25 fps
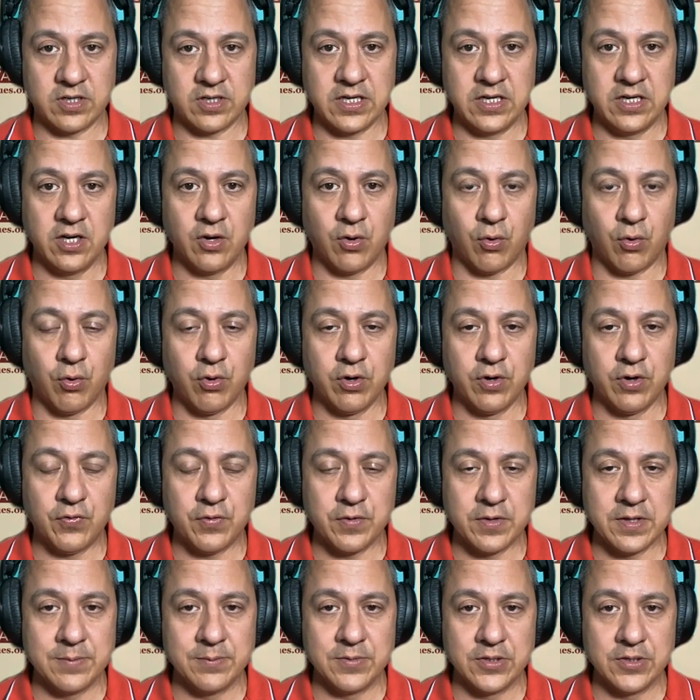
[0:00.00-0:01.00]
And in order for
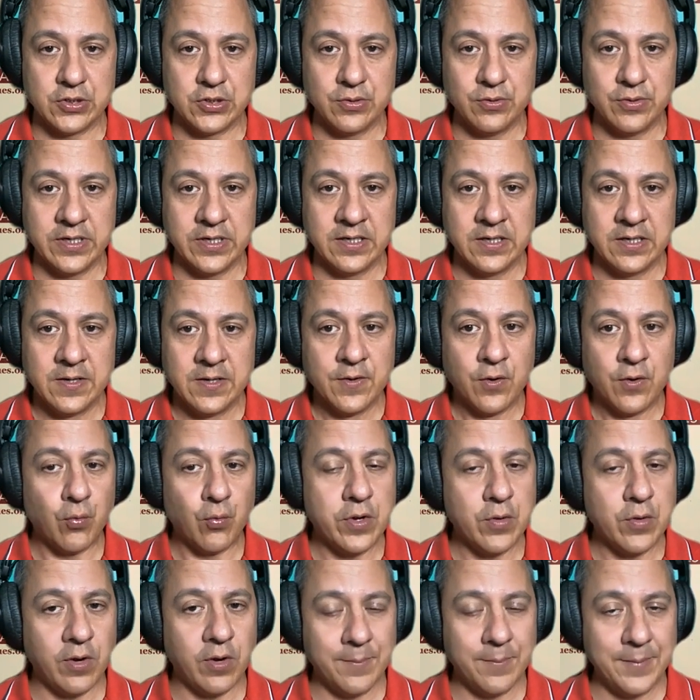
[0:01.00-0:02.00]
them to do it,
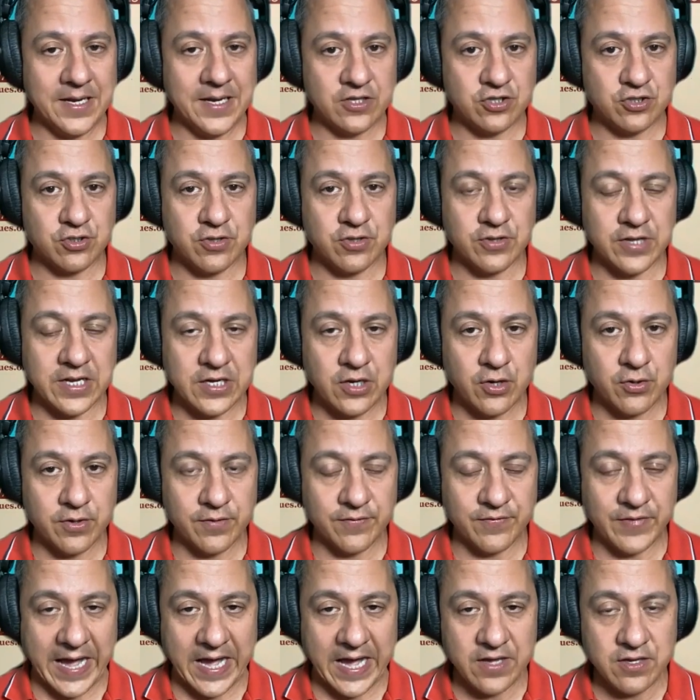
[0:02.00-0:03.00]
we want to make sure they know the
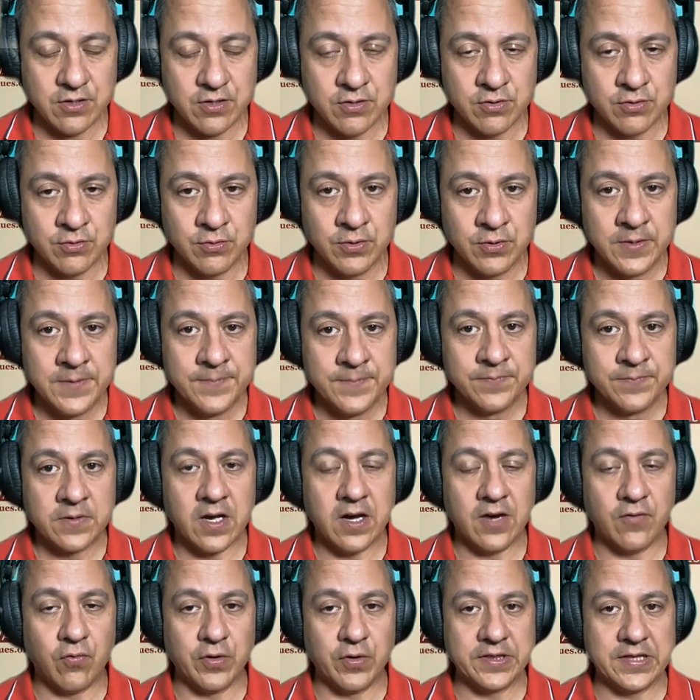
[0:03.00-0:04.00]
value
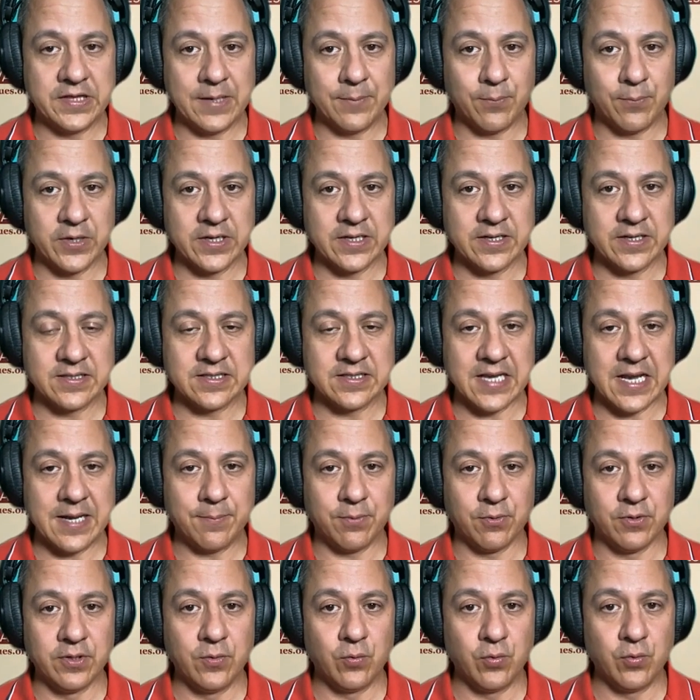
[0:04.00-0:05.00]
of what they bring to the
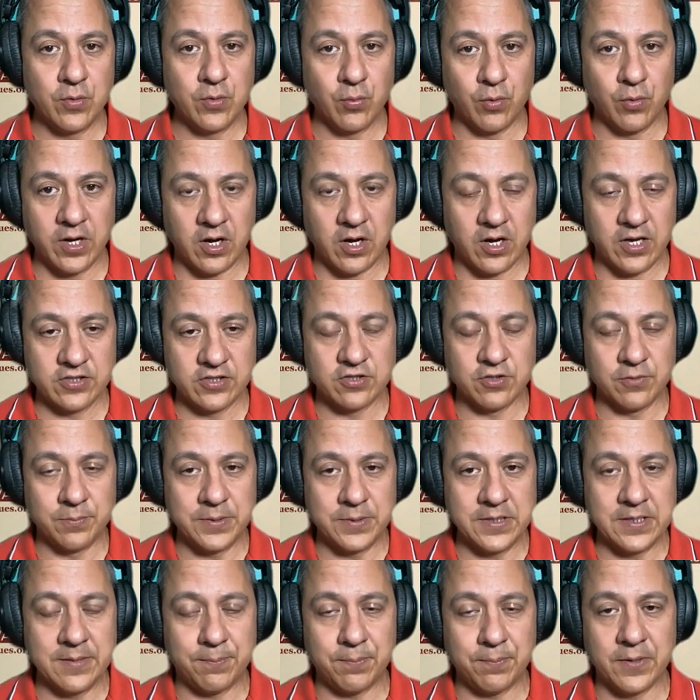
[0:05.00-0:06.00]
table. And we want to also
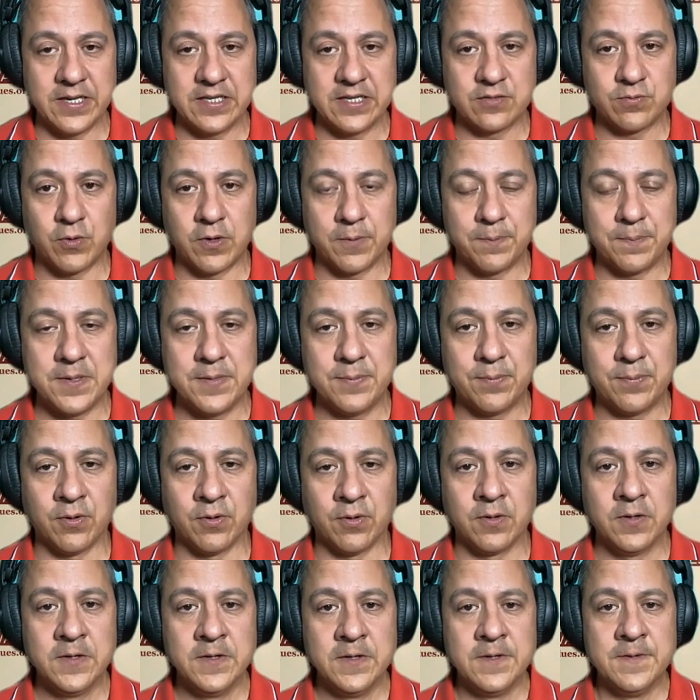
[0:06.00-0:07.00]
be a place where
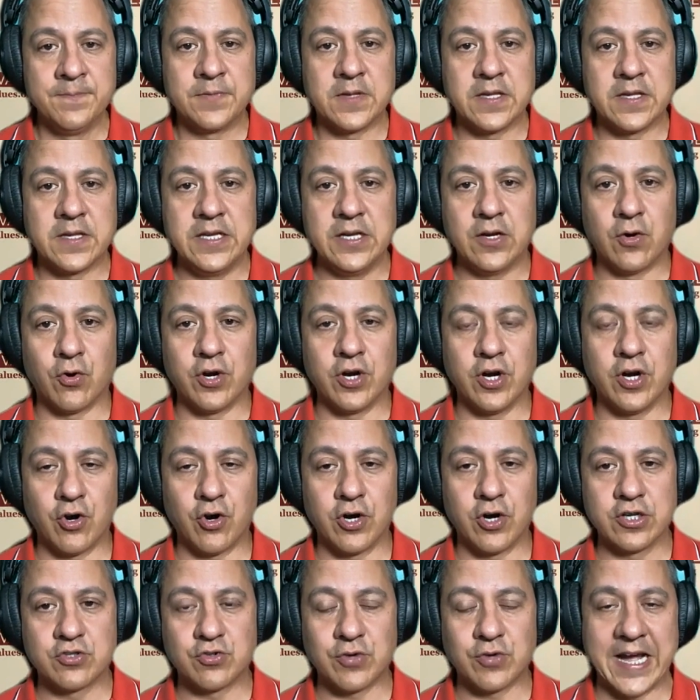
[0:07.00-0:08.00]
people, are
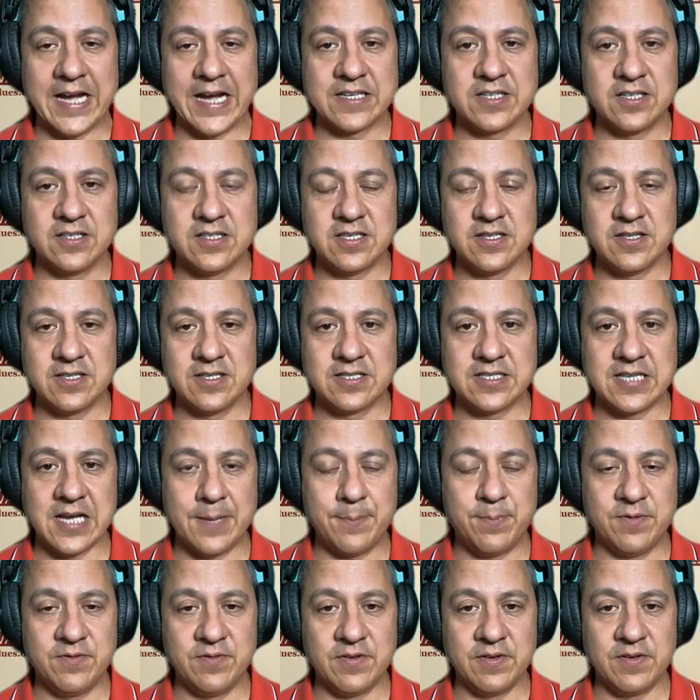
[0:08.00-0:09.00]
attracted to this type
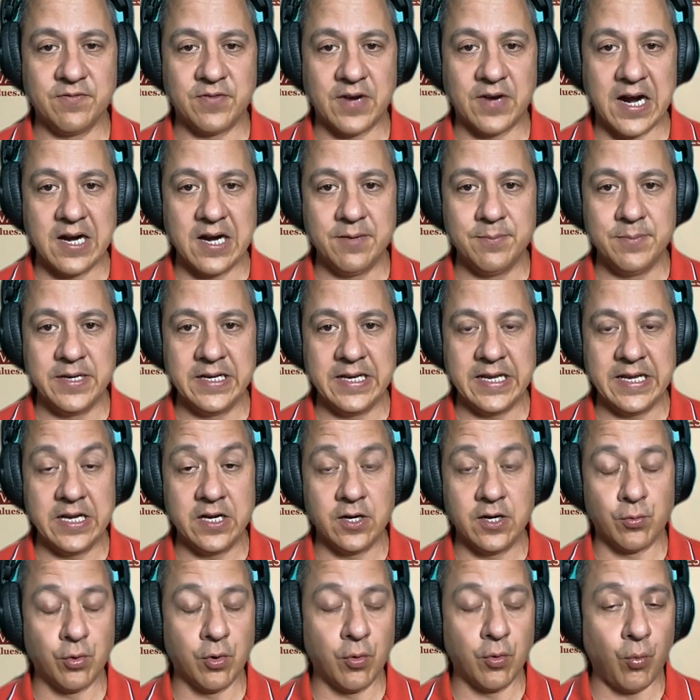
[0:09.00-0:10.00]
of environment and
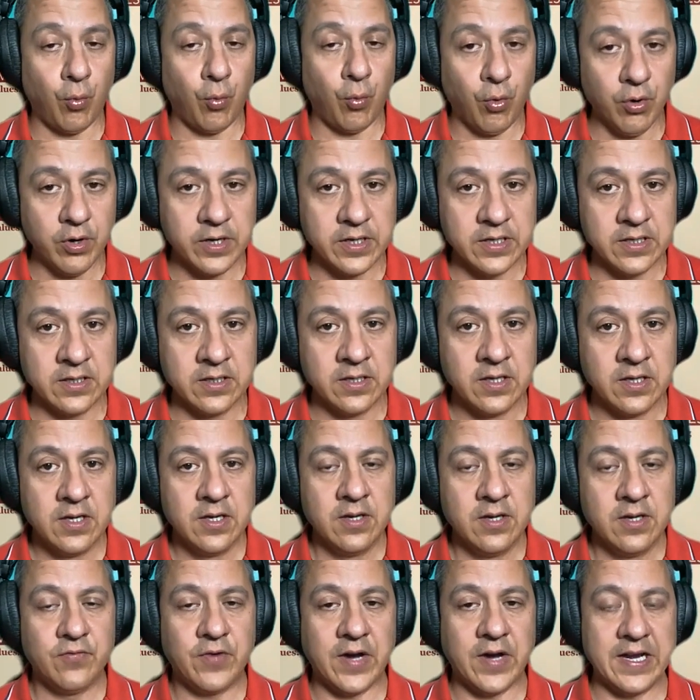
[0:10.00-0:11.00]
are rewarded
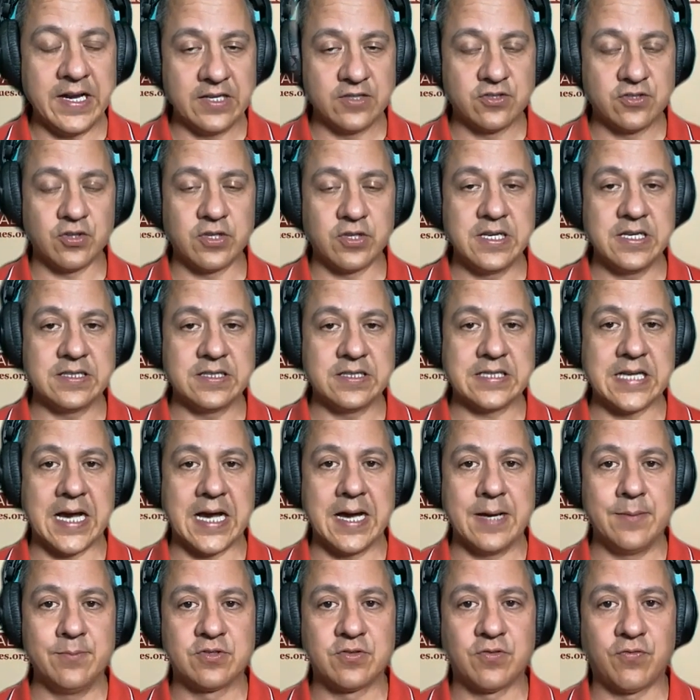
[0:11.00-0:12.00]
financially at
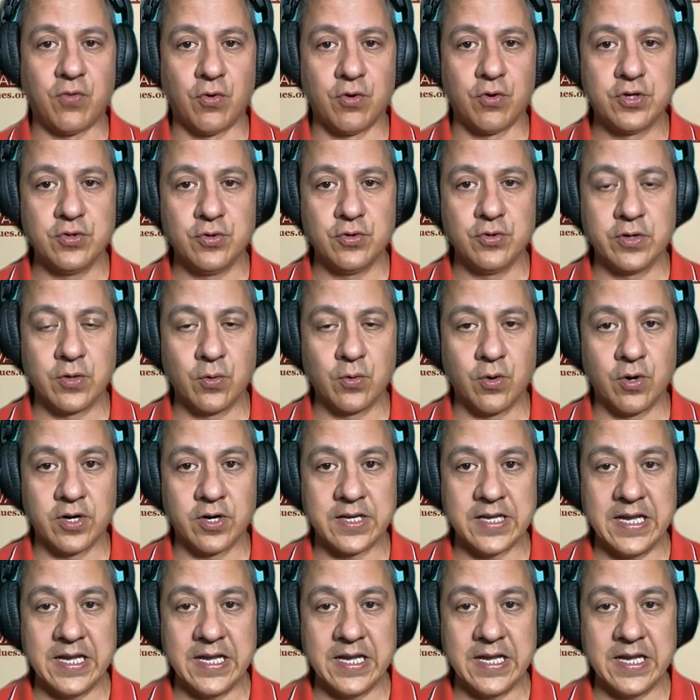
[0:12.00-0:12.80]
times for doing work.